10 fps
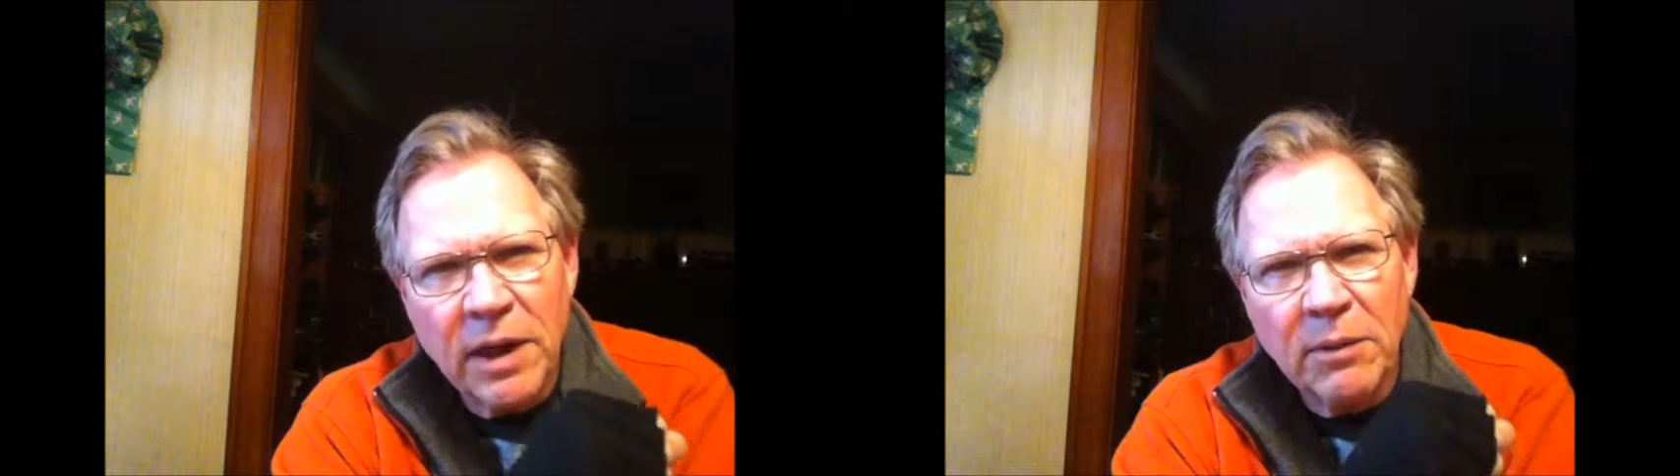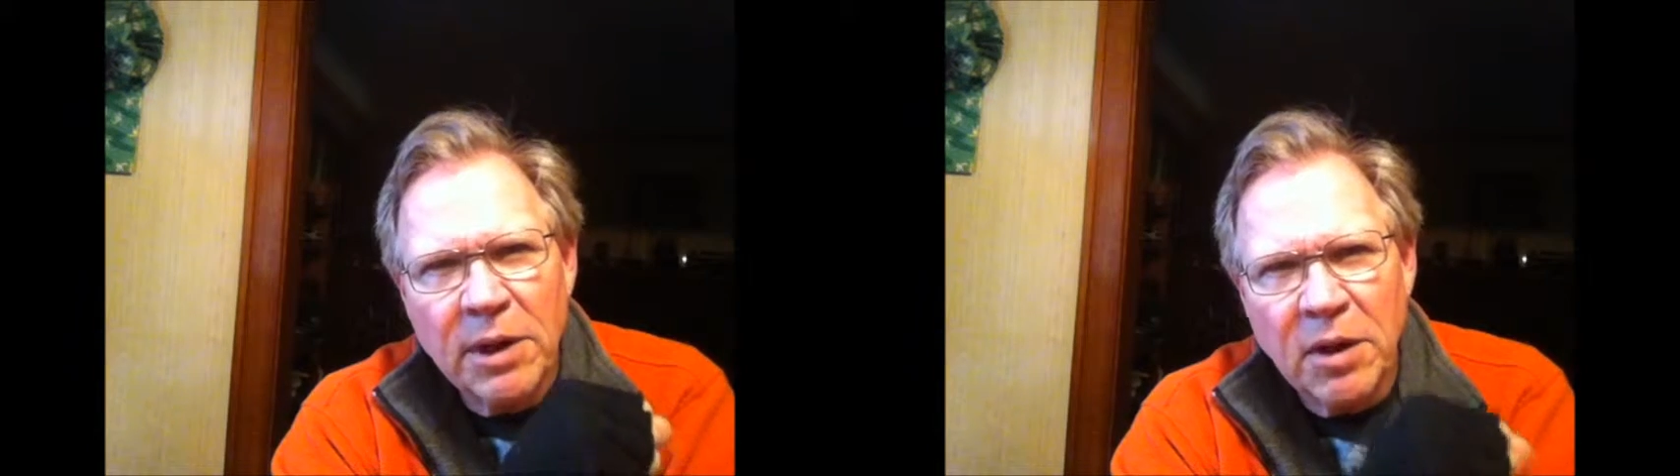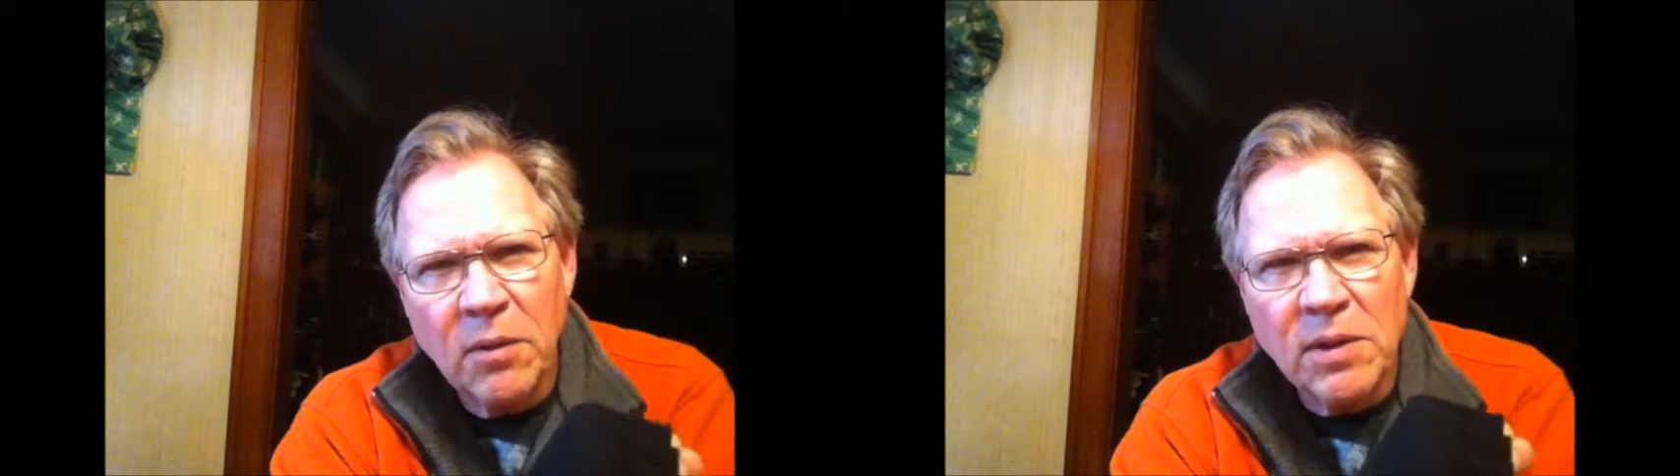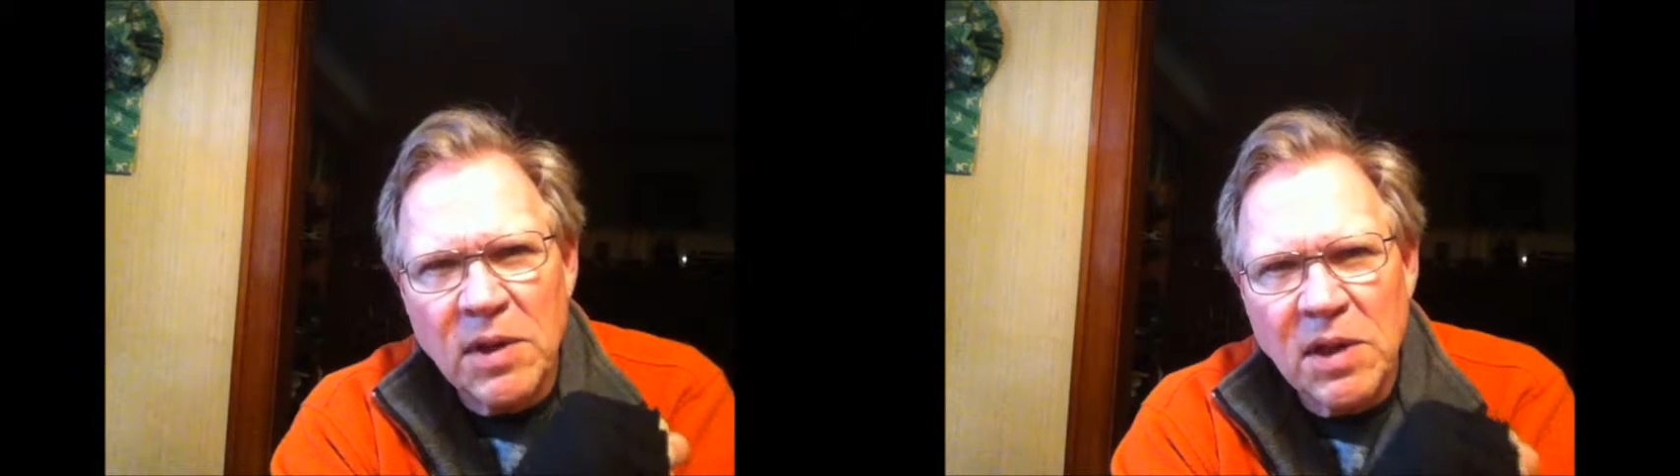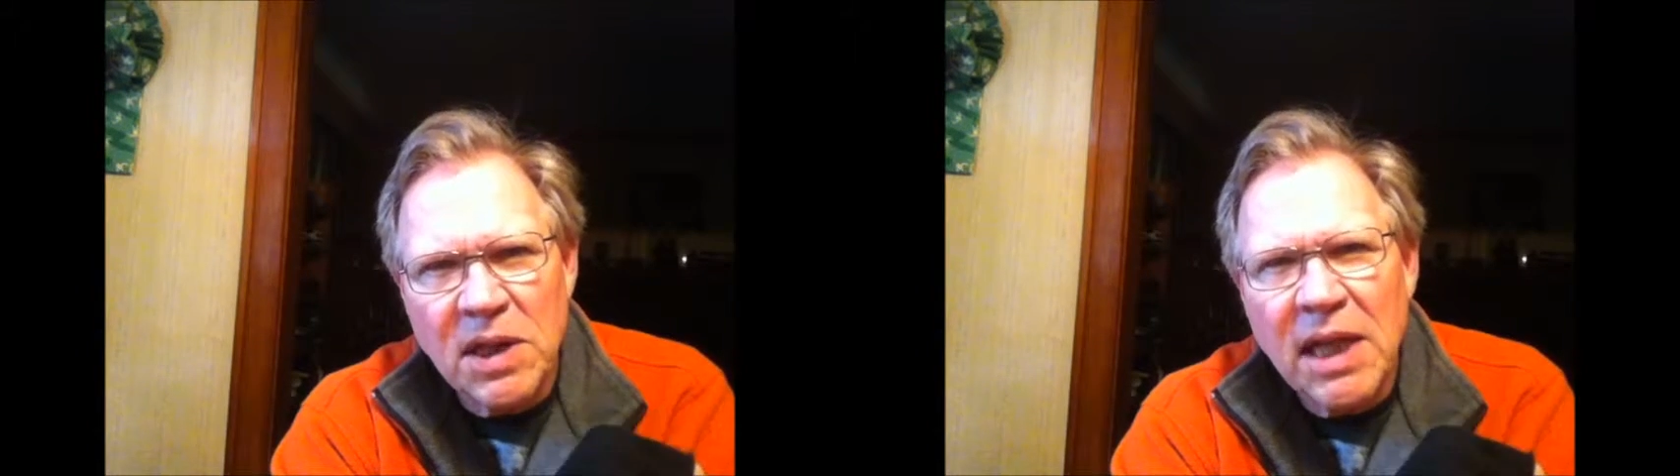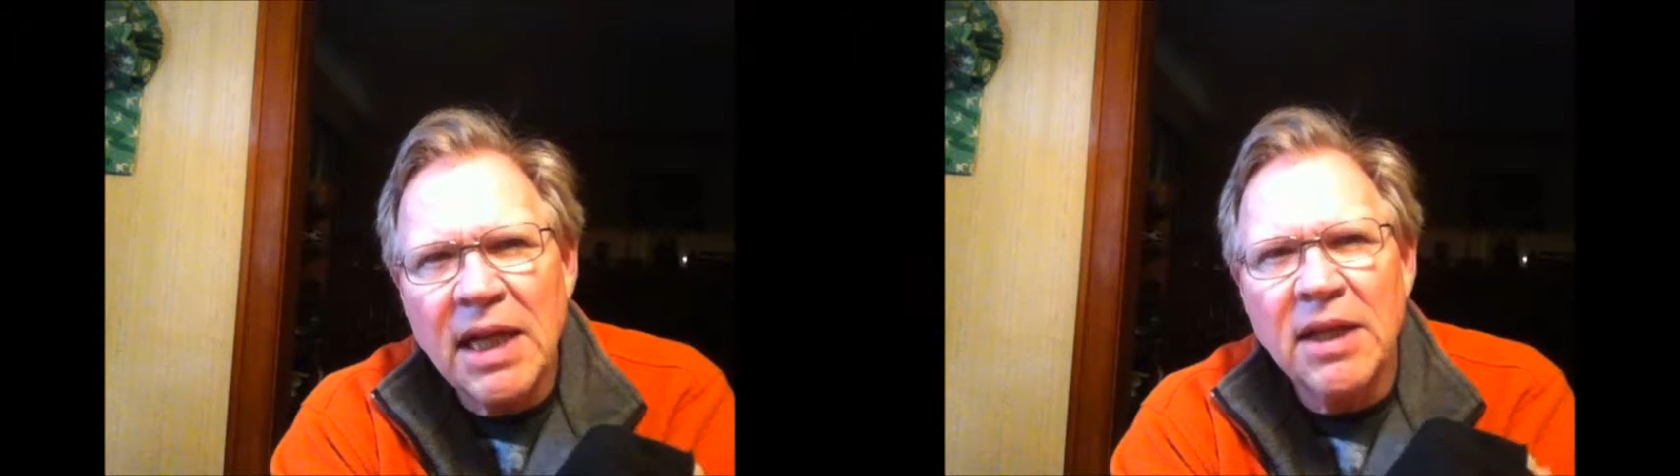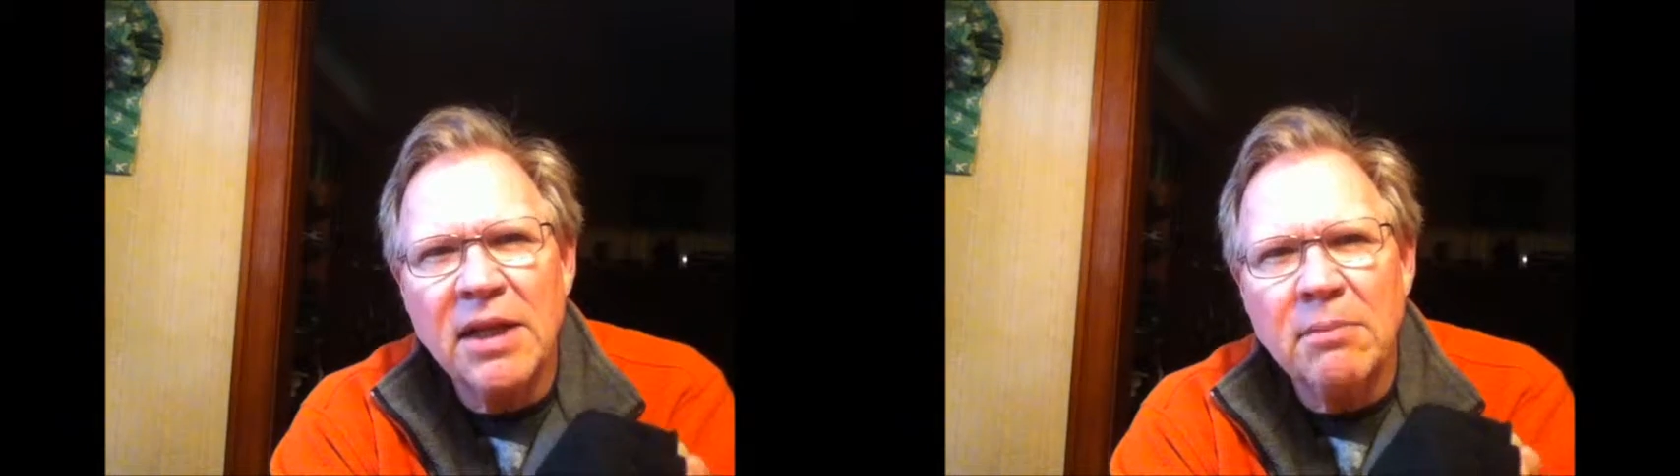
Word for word: and we don't see the